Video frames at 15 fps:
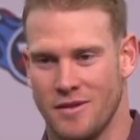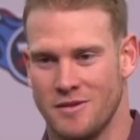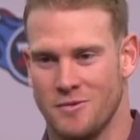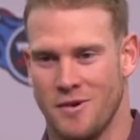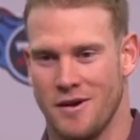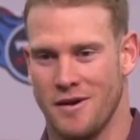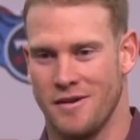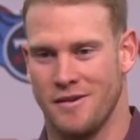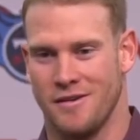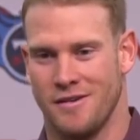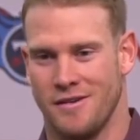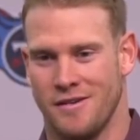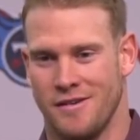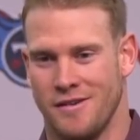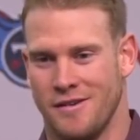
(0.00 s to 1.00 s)
That's why
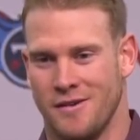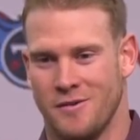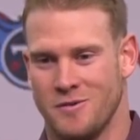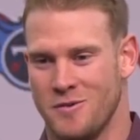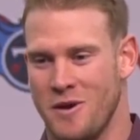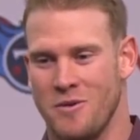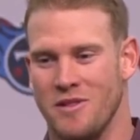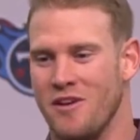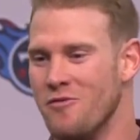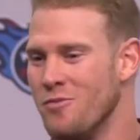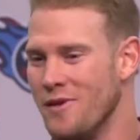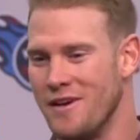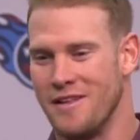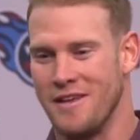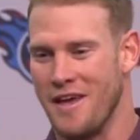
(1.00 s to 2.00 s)
we love
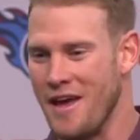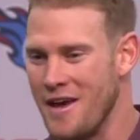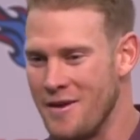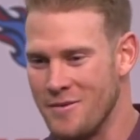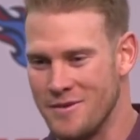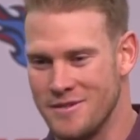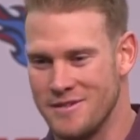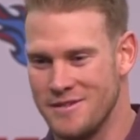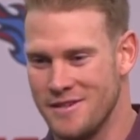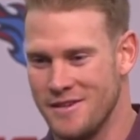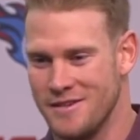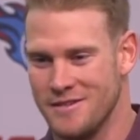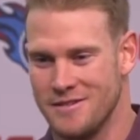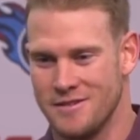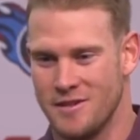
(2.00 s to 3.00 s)
playing the game
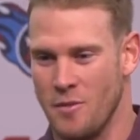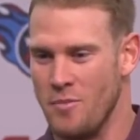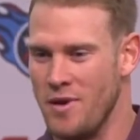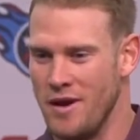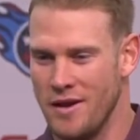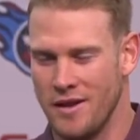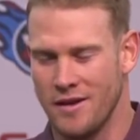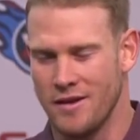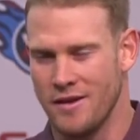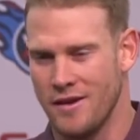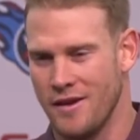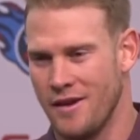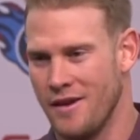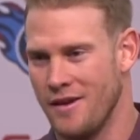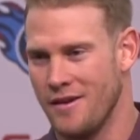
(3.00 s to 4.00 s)
is competing
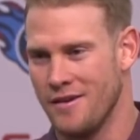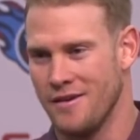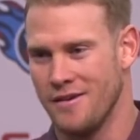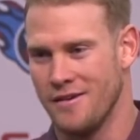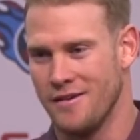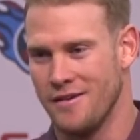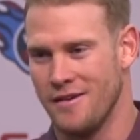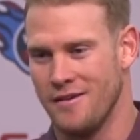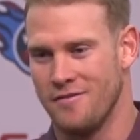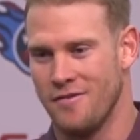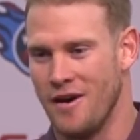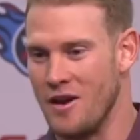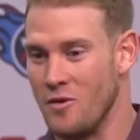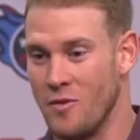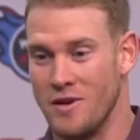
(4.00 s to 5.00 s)
and
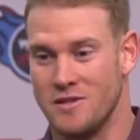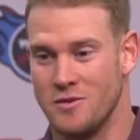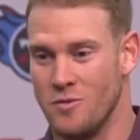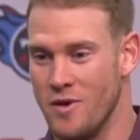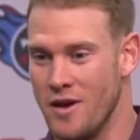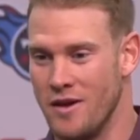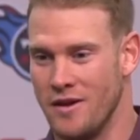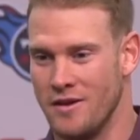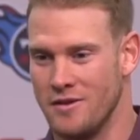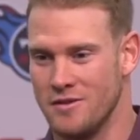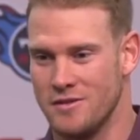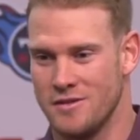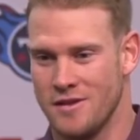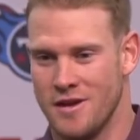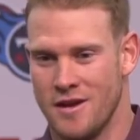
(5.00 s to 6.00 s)
finding ways to win and
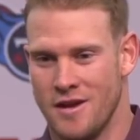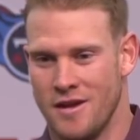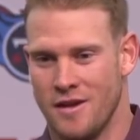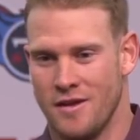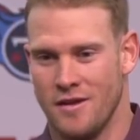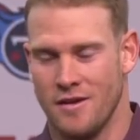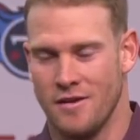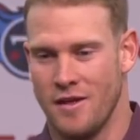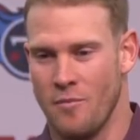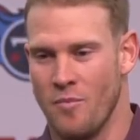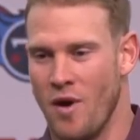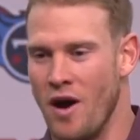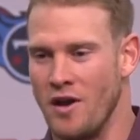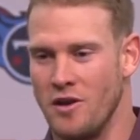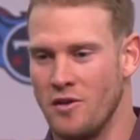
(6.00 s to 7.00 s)
just that
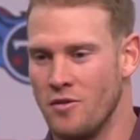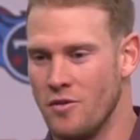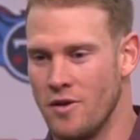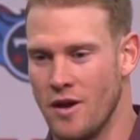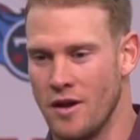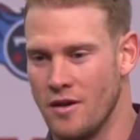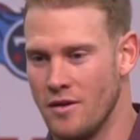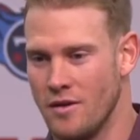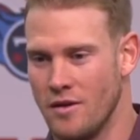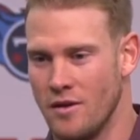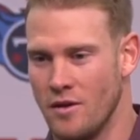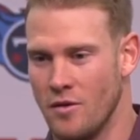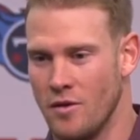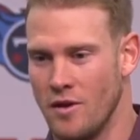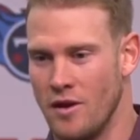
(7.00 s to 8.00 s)
bond you create. You
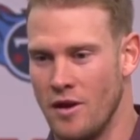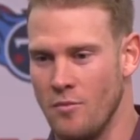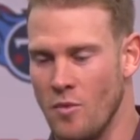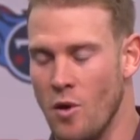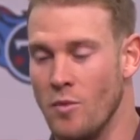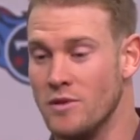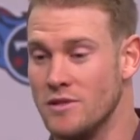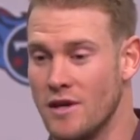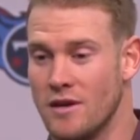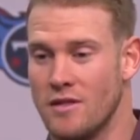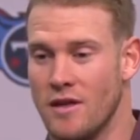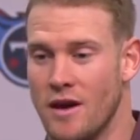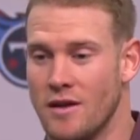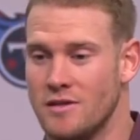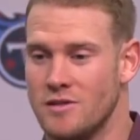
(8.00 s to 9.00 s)
know, in moments like that.